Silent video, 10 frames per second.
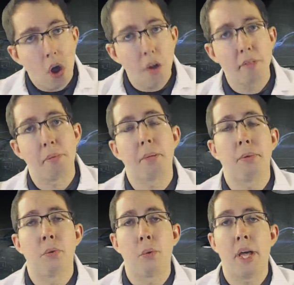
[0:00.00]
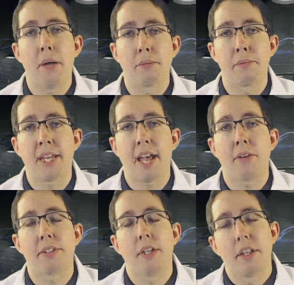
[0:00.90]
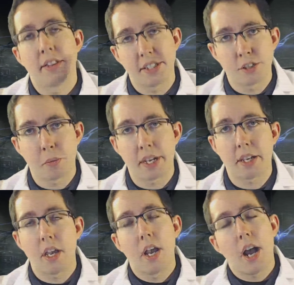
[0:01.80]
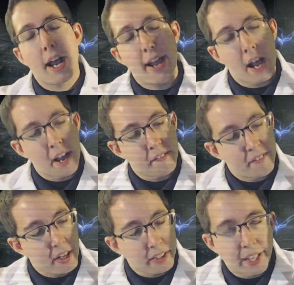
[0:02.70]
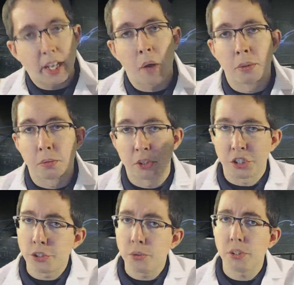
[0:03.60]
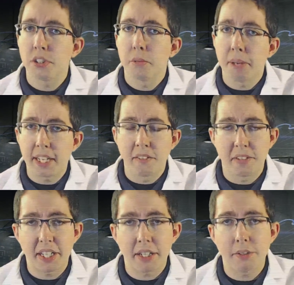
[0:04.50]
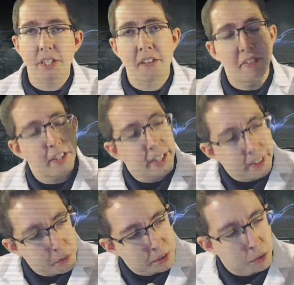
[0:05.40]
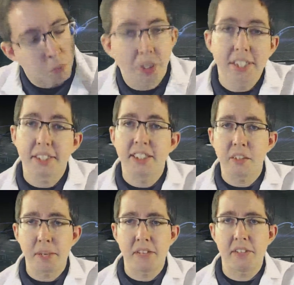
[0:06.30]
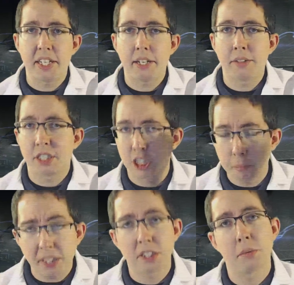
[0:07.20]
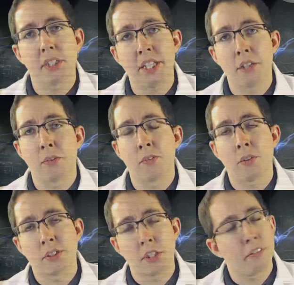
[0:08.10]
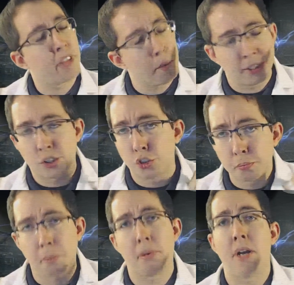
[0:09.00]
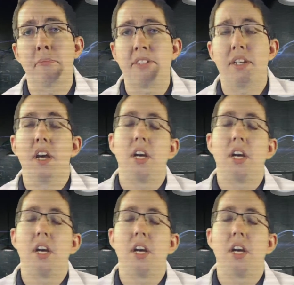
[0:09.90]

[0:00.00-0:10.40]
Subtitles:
all the people who helped me out this week. I felt like I was renewed making videos. I felt like there was a reason to make videos, especially with the Aether Revolt stuff. Got me super pumped.